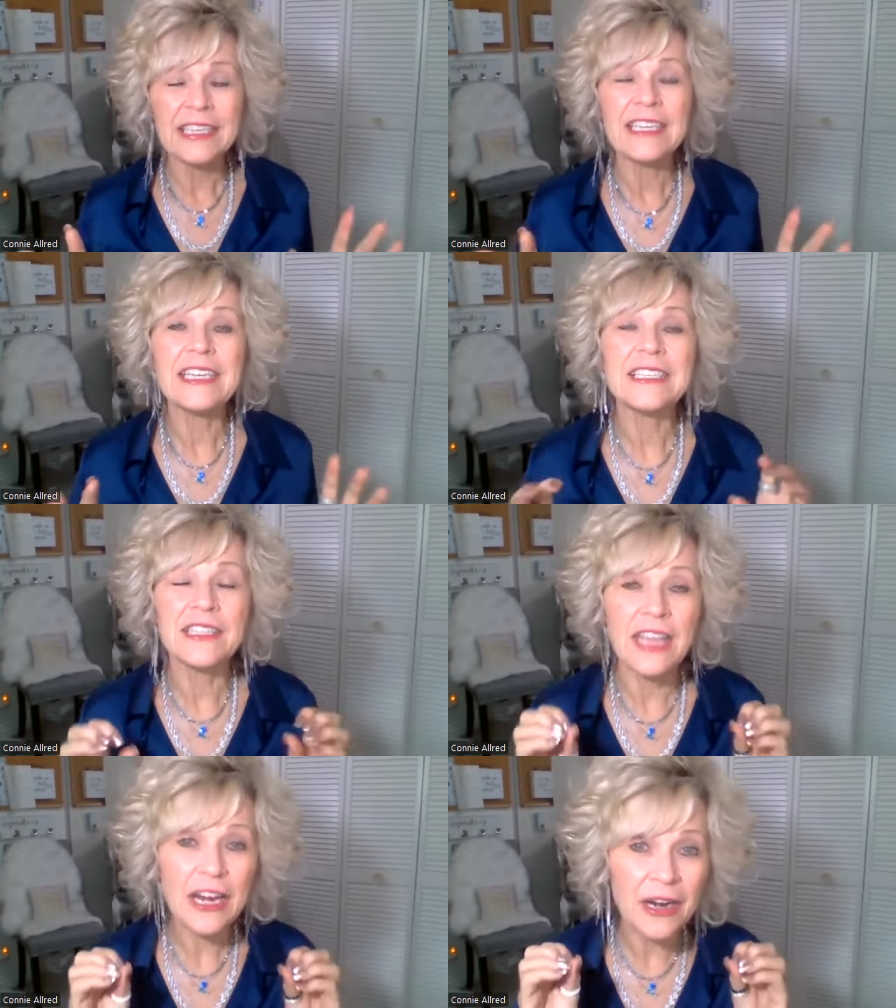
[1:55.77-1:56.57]
It
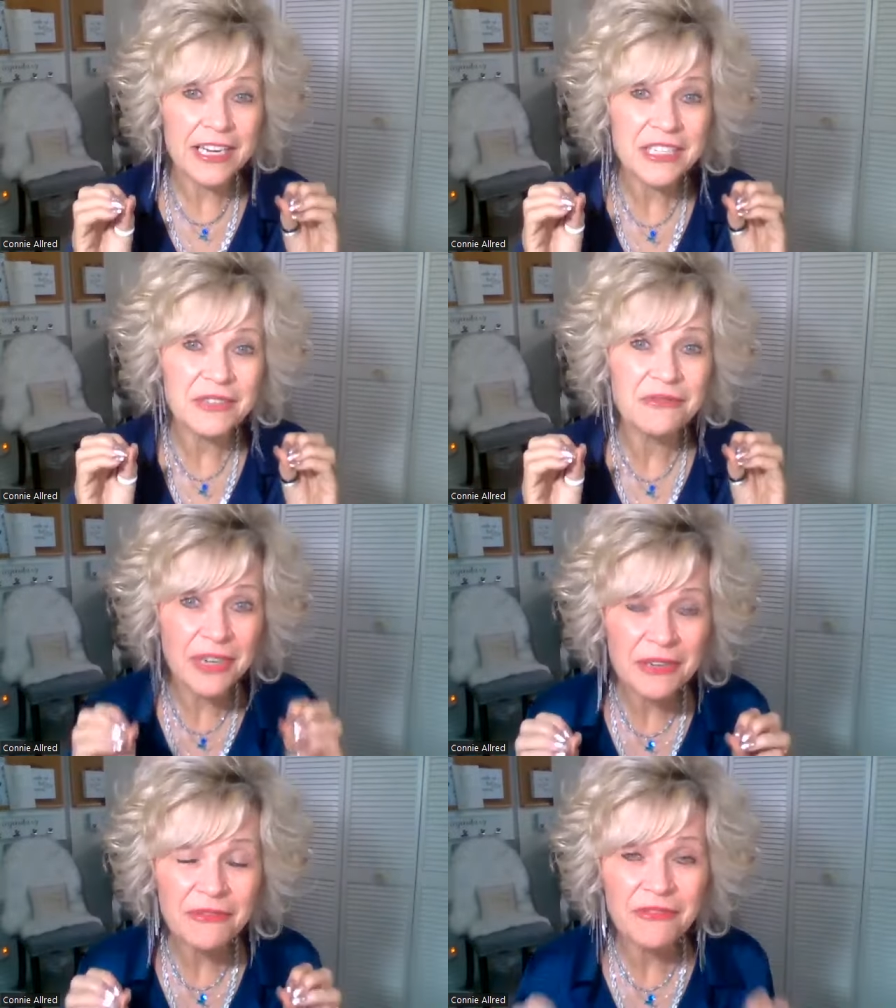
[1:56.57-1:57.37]
is they are actually
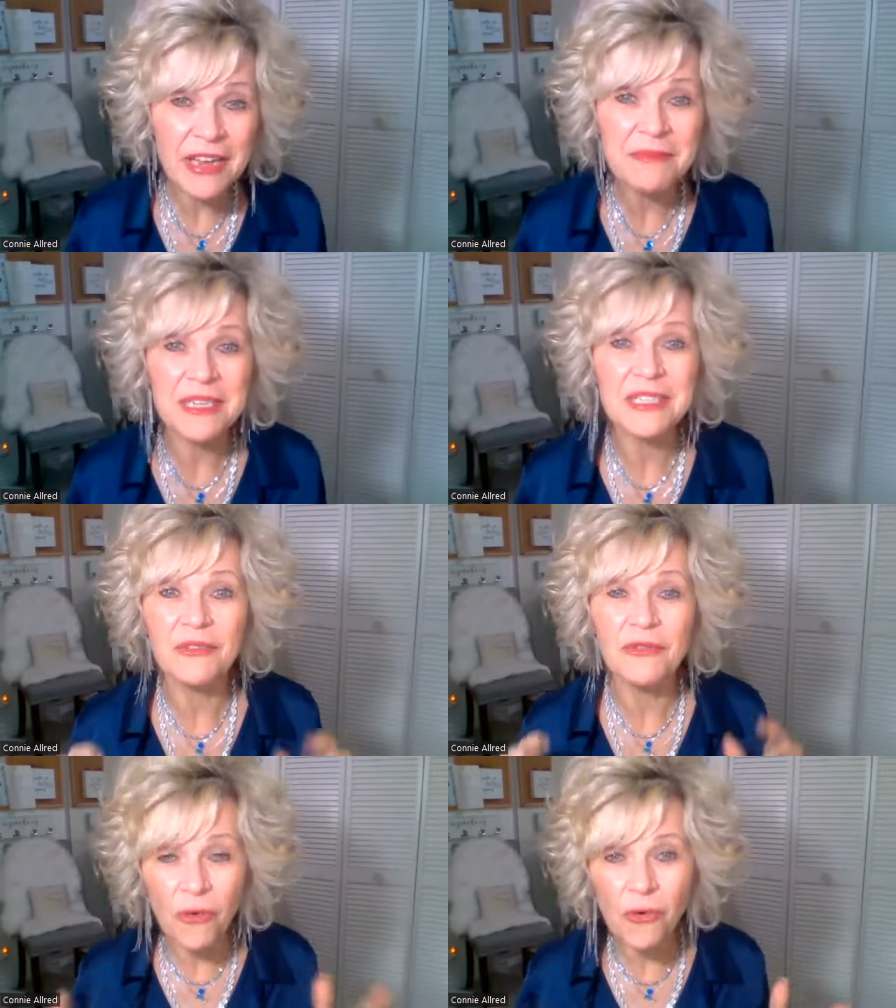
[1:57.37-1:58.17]
very
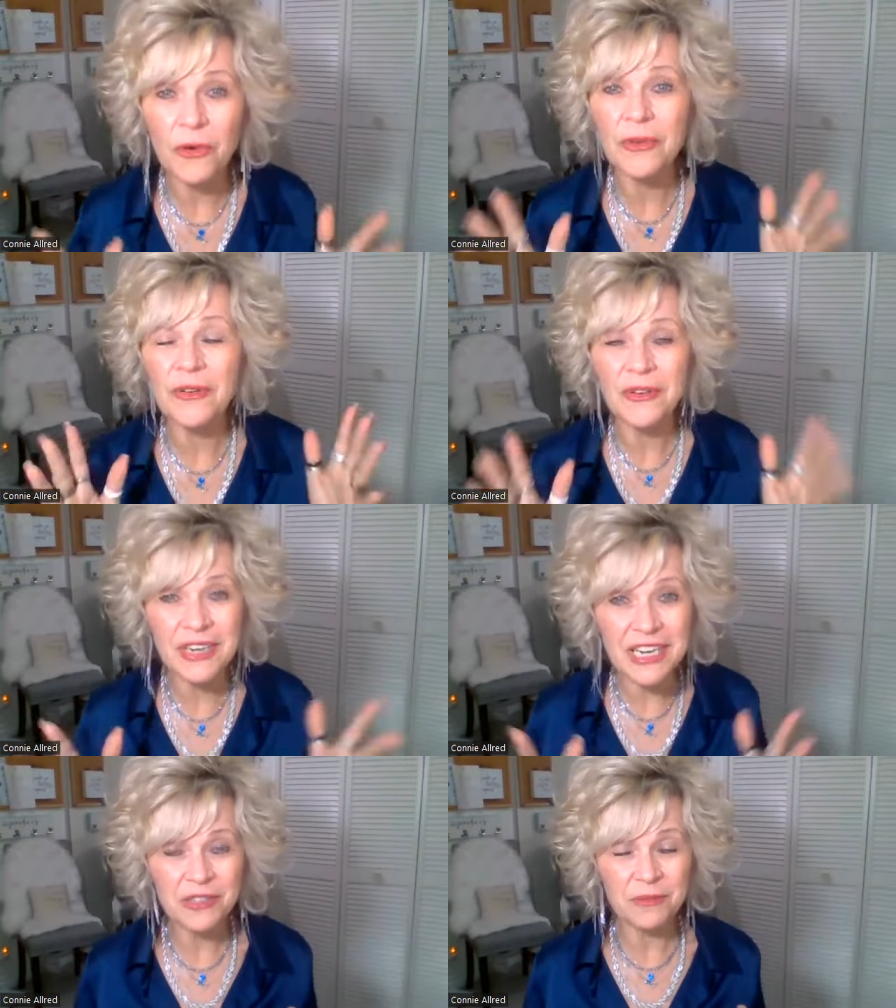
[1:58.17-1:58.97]
famous for their
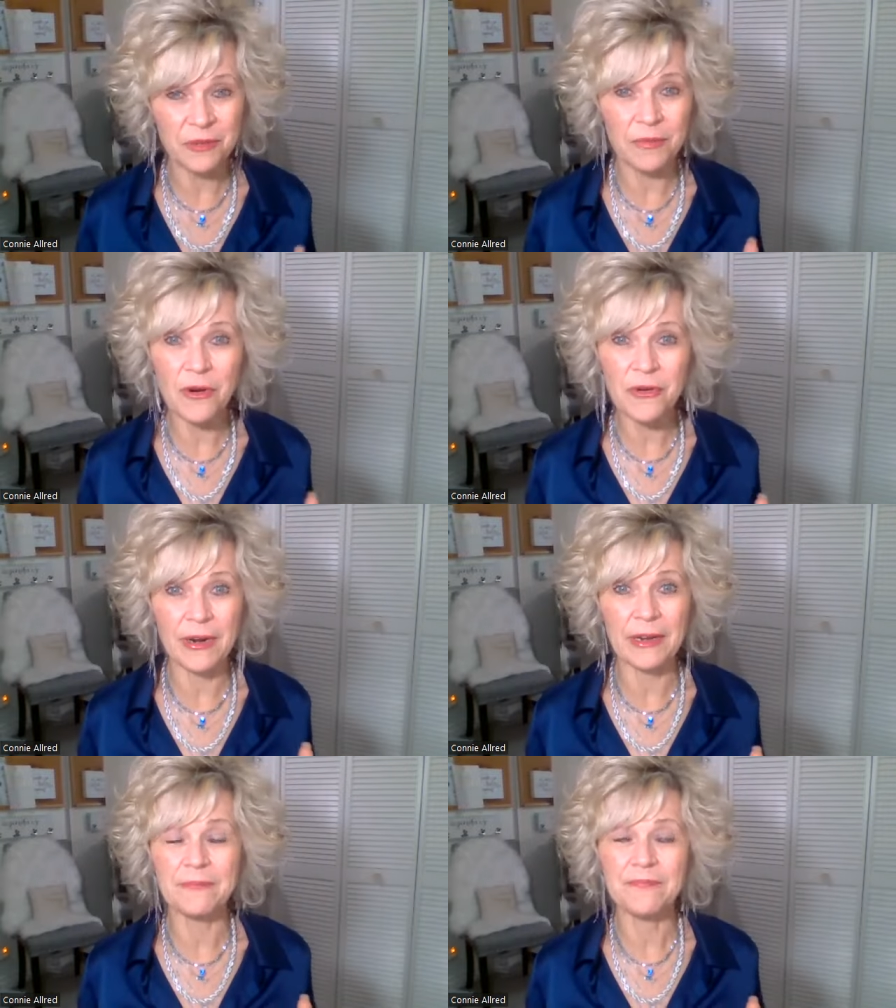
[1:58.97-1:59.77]
customer
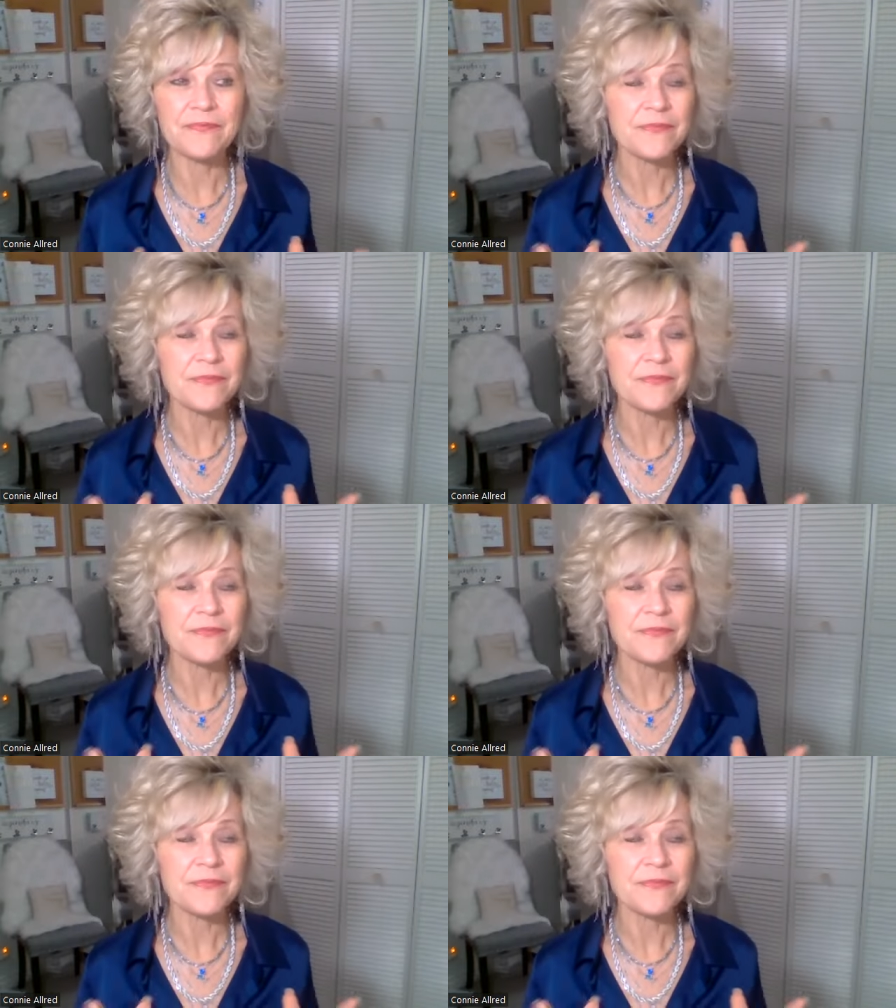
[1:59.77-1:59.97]
program.